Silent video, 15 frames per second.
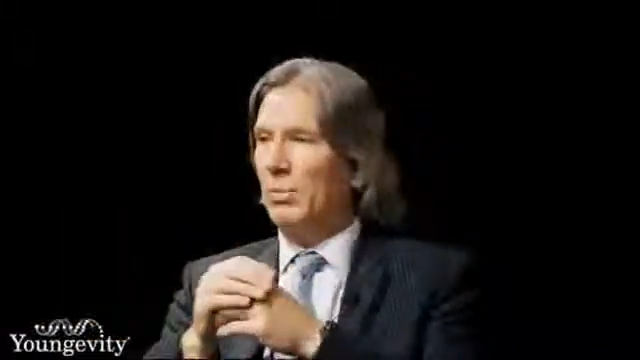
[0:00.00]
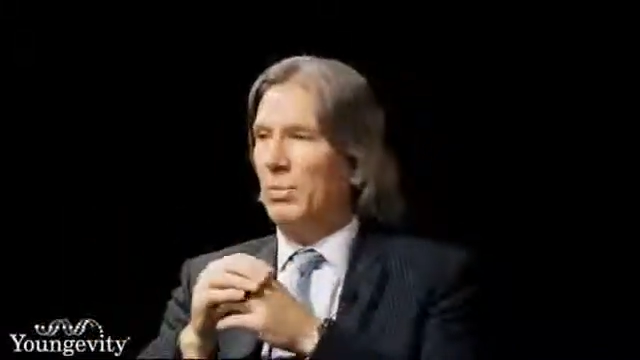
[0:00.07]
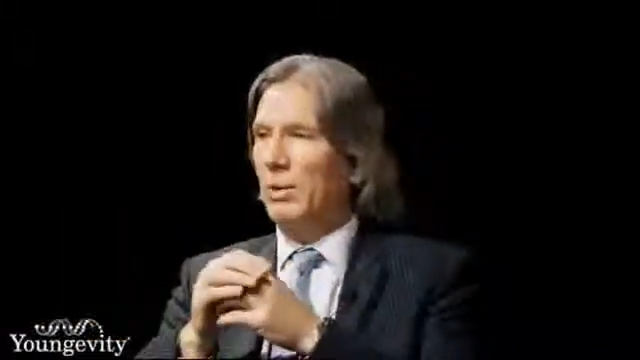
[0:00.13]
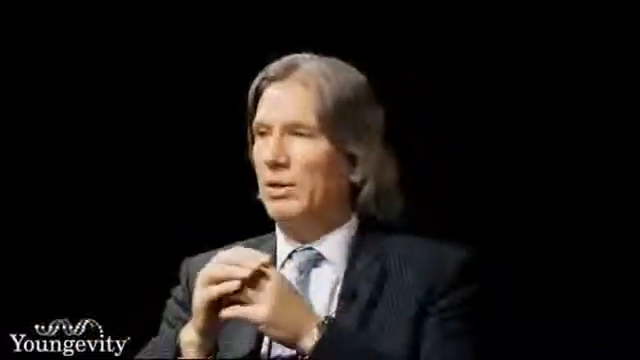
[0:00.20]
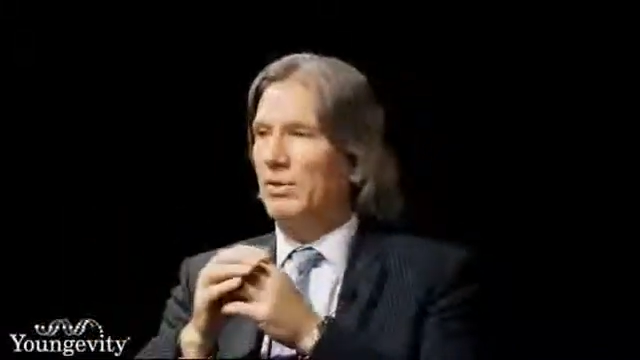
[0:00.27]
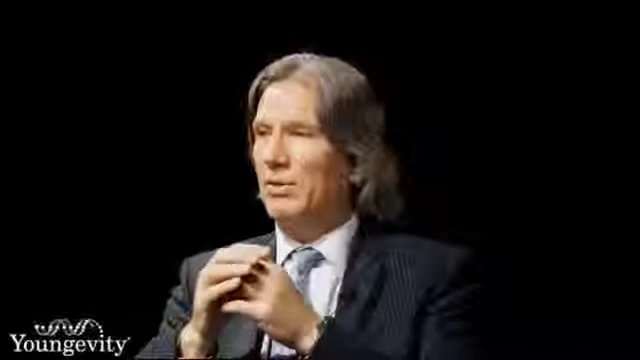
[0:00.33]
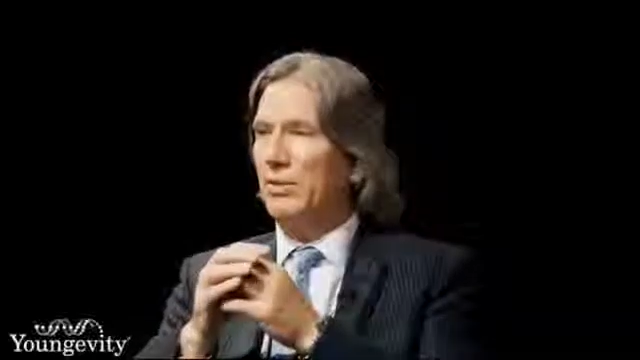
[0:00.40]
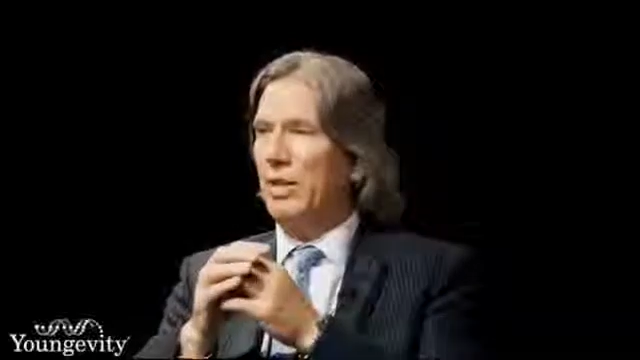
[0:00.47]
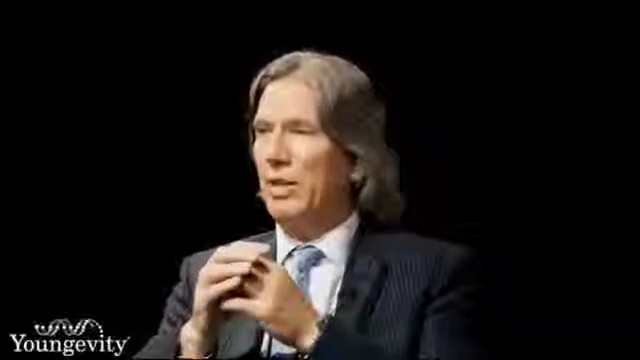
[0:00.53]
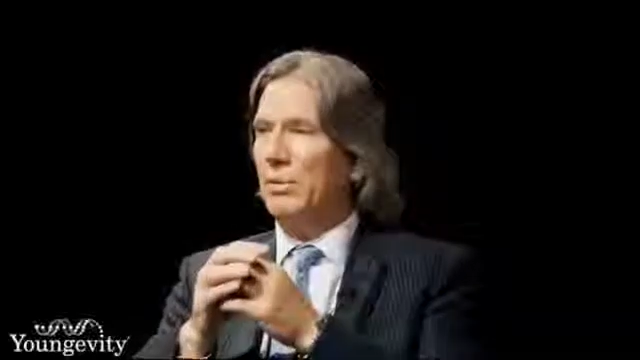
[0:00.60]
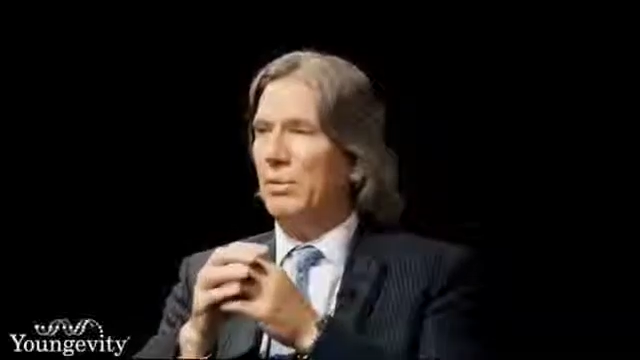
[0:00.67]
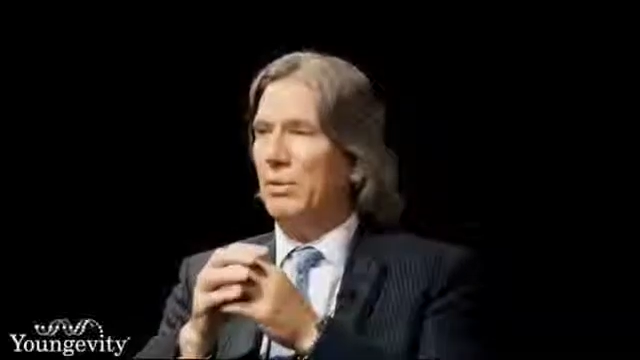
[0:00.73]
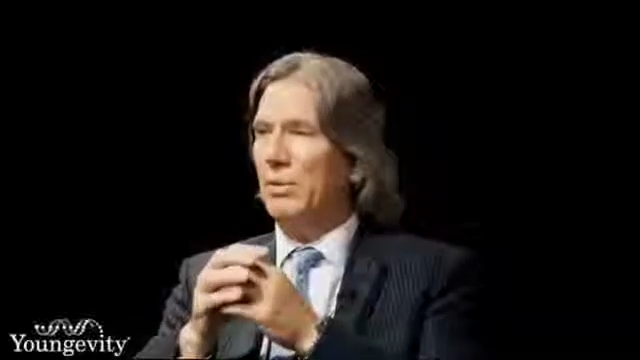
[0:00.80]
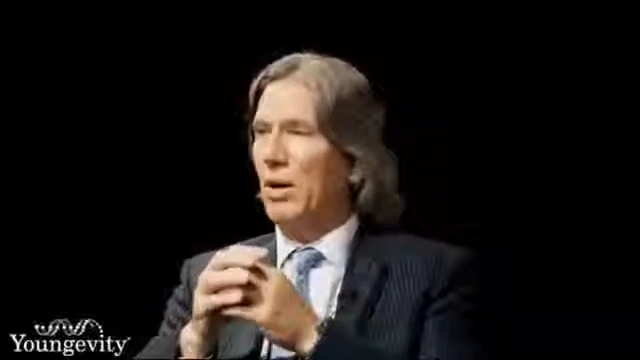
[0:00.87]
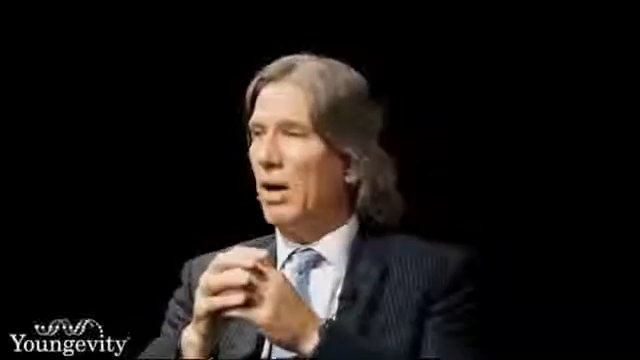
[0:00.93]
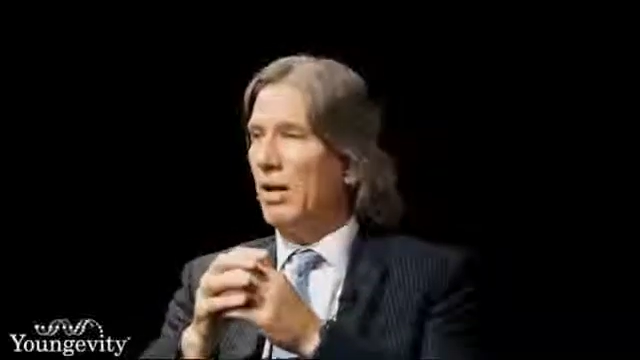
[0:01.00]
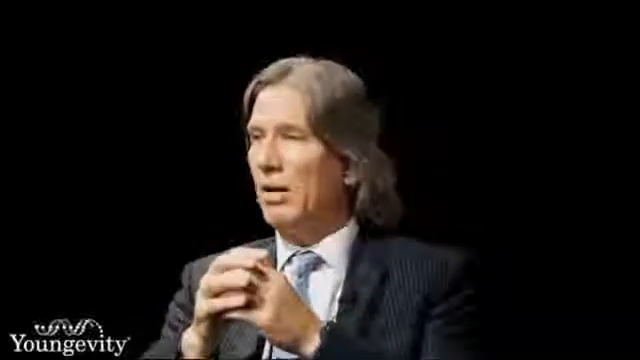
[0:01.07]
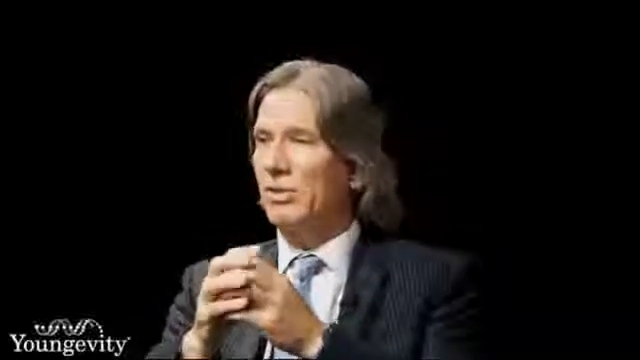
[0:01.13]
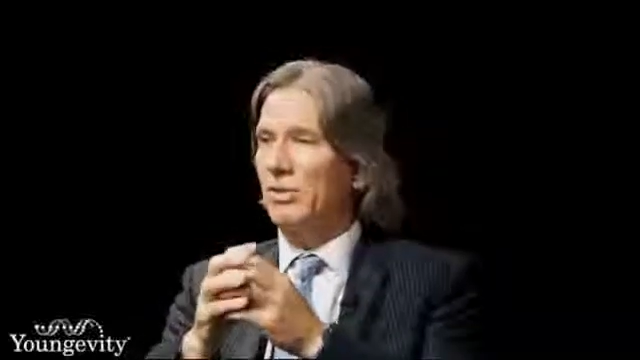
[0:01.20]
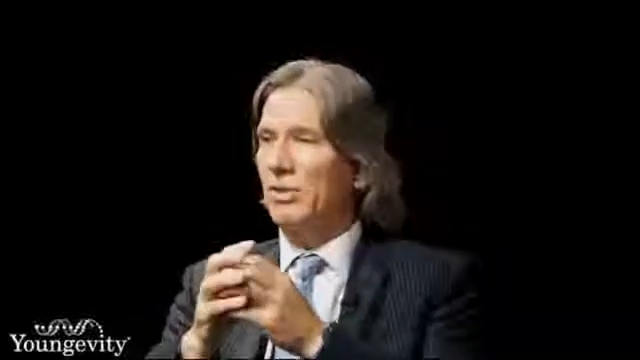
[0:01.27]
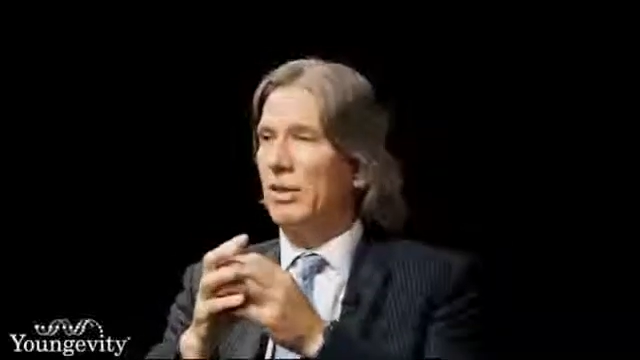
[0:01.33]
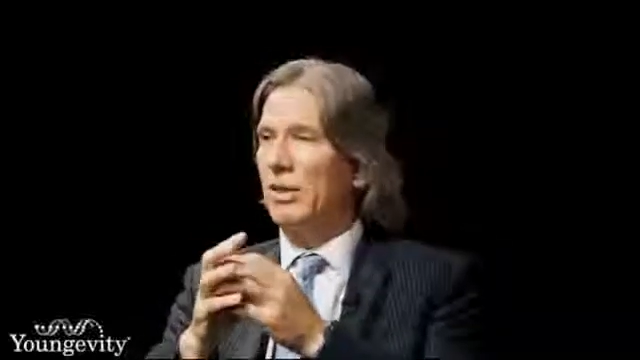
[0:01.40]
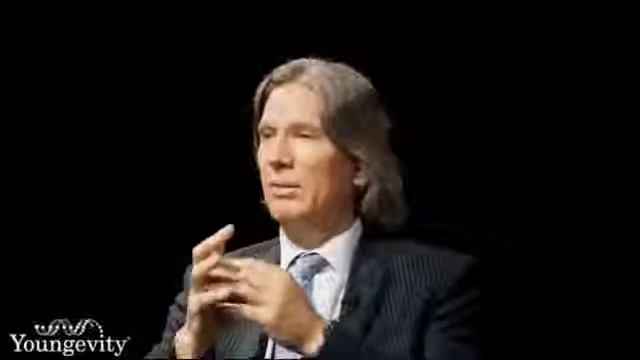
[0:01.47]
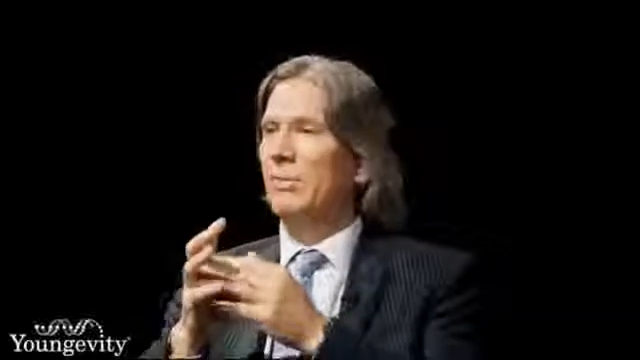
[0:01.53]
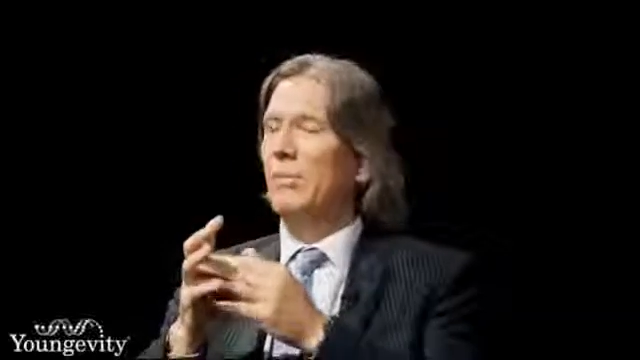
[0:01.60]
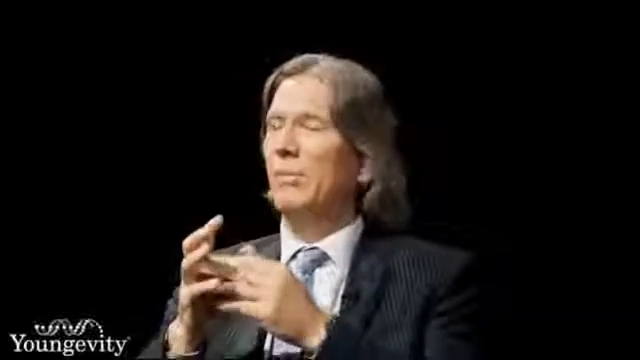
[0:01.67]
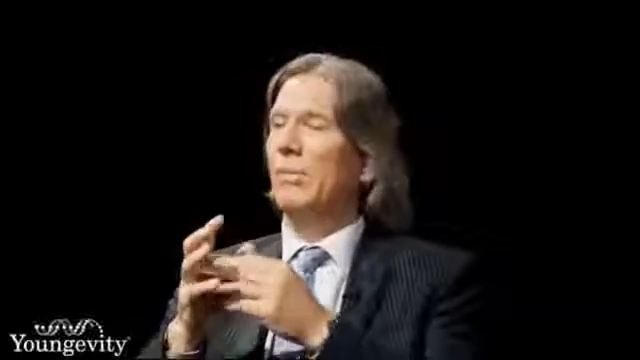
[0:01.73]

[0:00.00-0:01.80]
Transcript: points a day. But honestly,